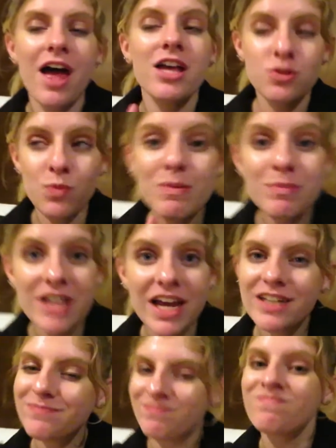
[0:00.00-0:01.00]
a sweet
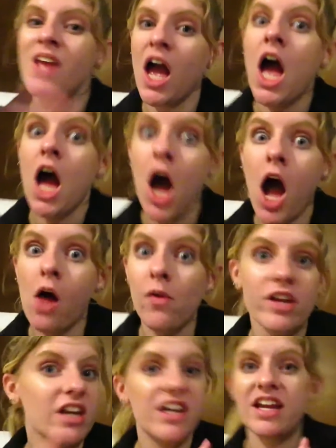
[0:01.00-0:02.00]
potato. I'll
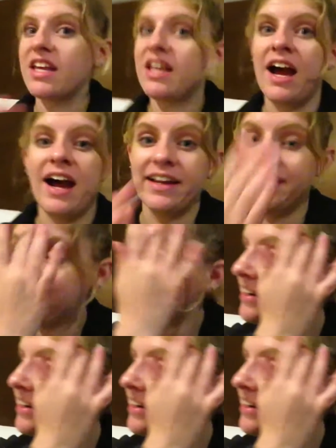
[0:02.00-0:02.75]
eat it, any kind.